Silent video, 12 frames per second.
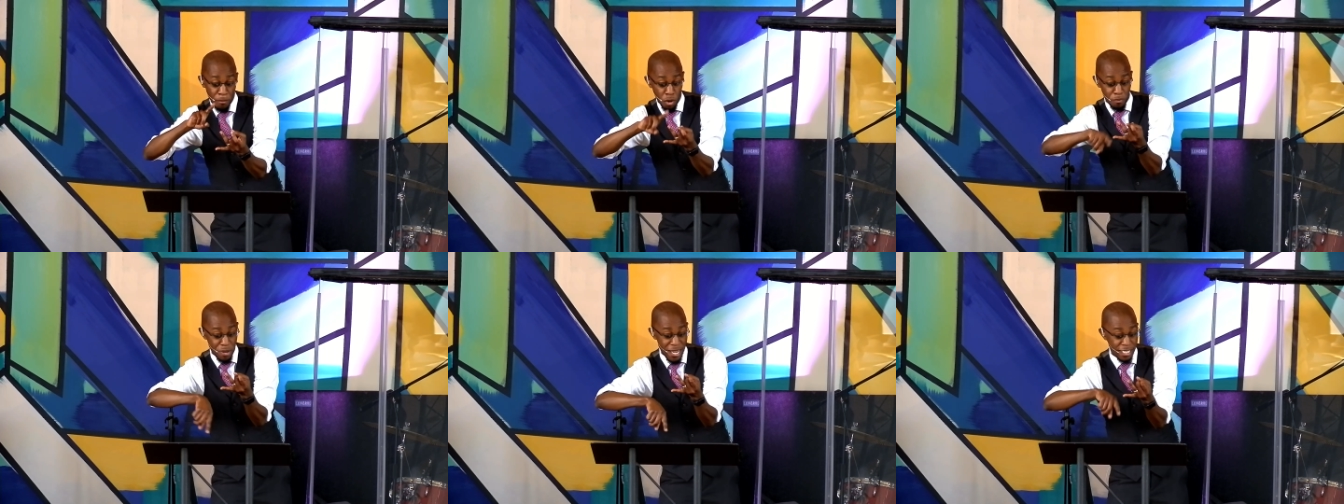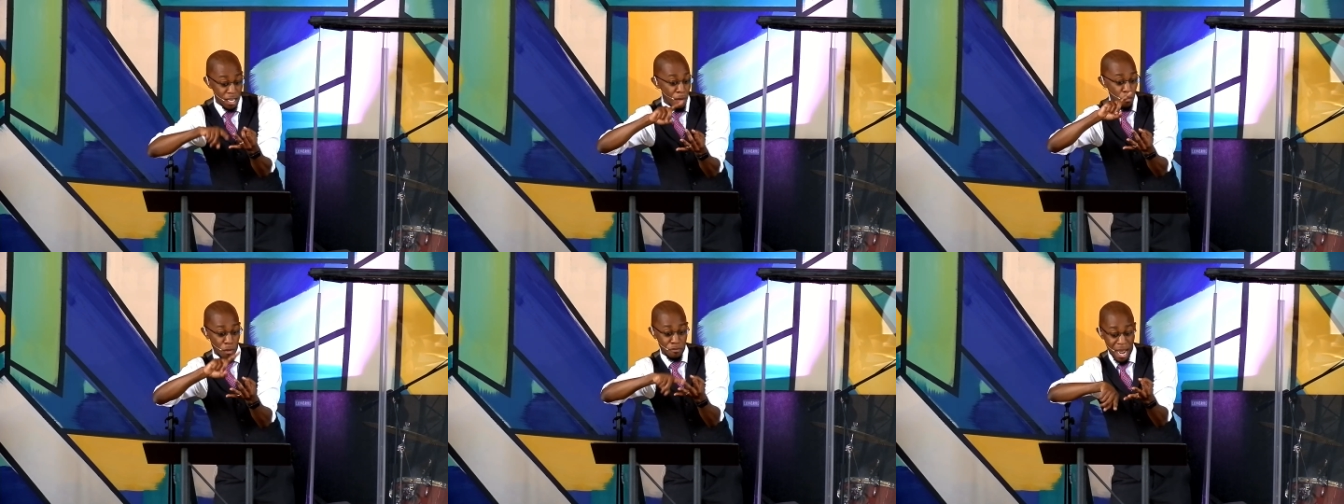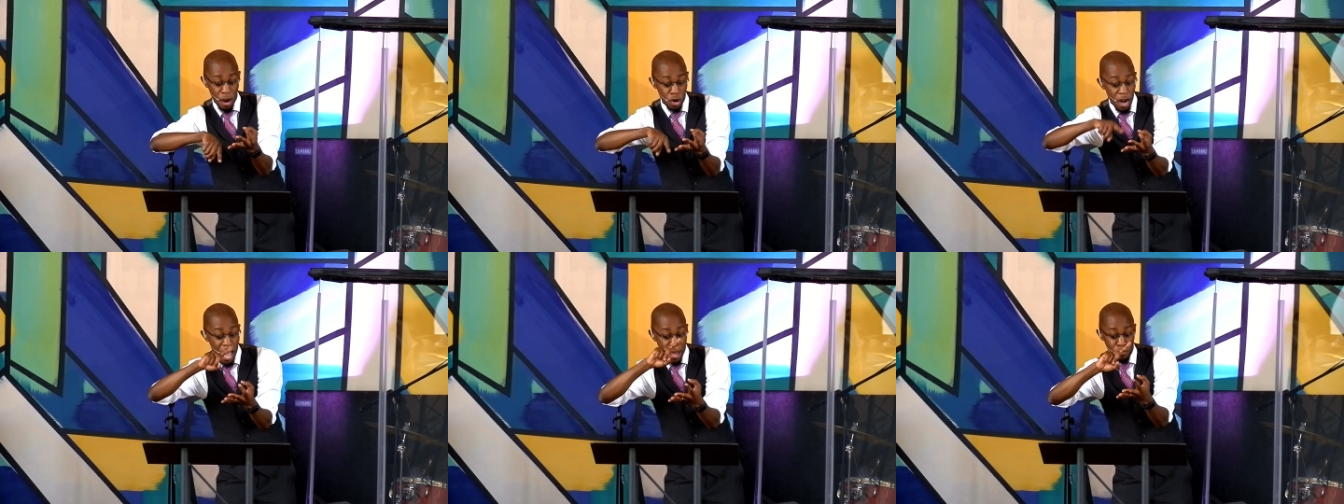more peace, more
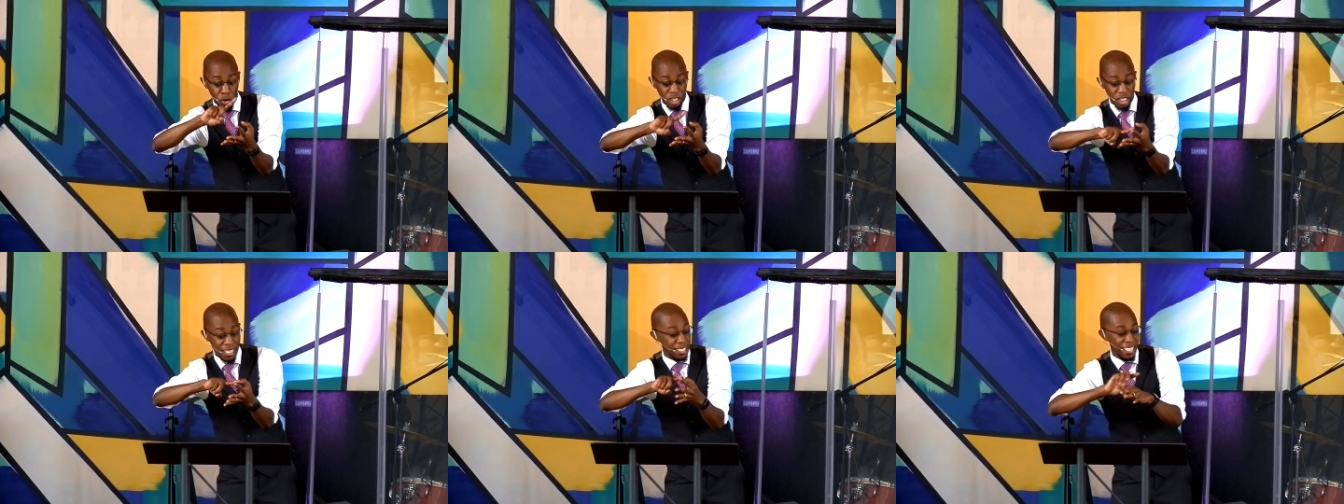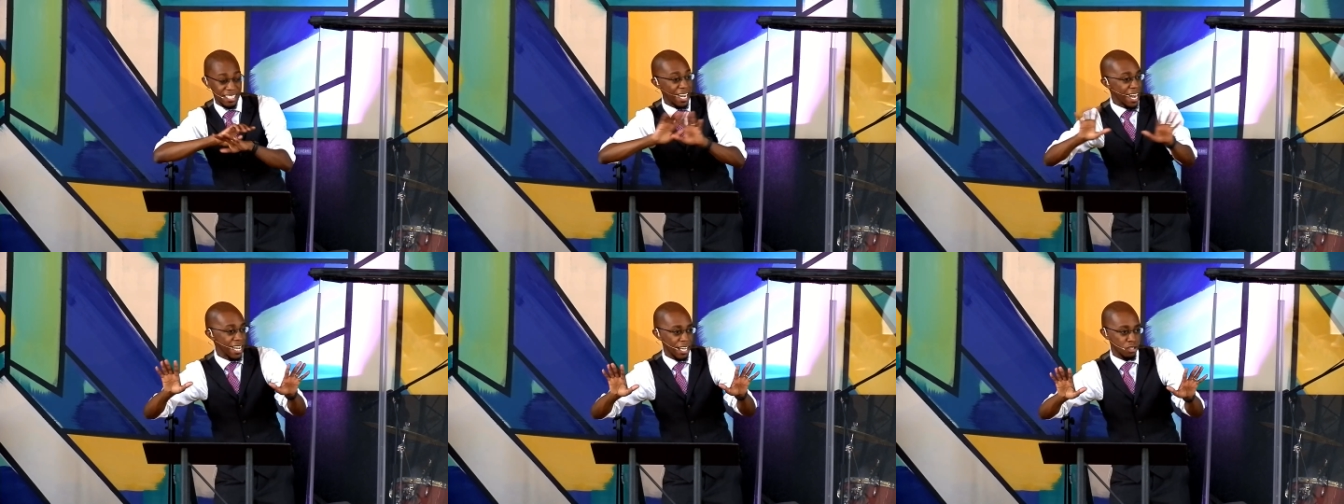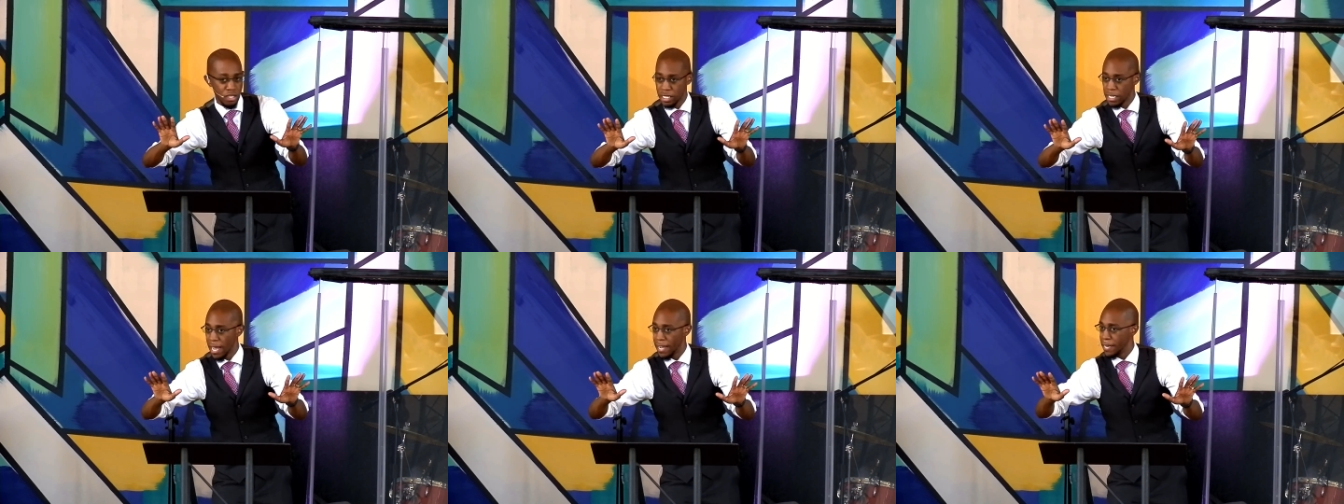power, and more justice than any other
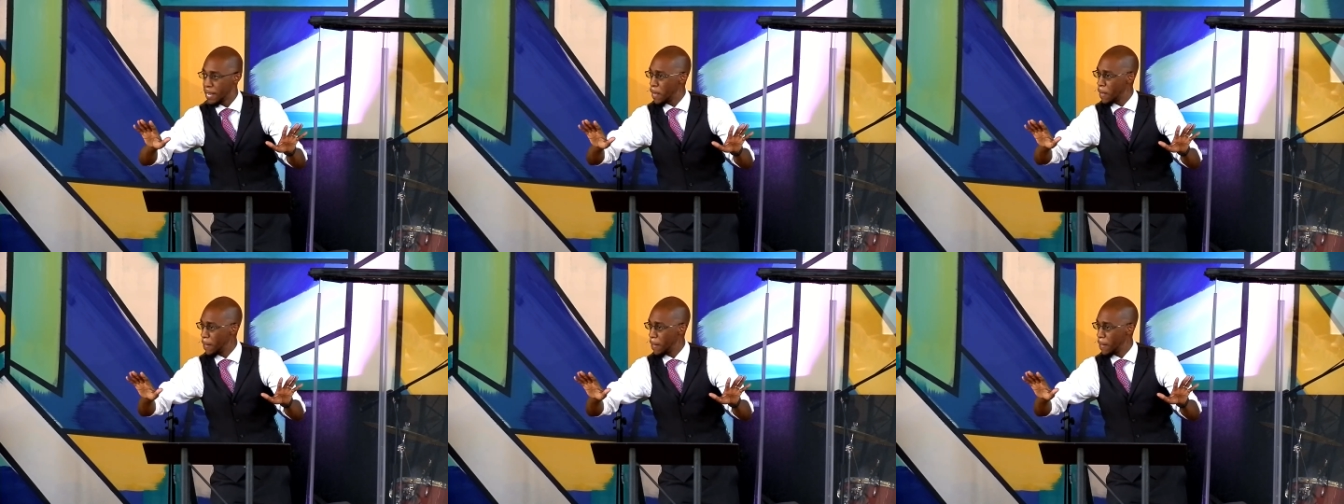society.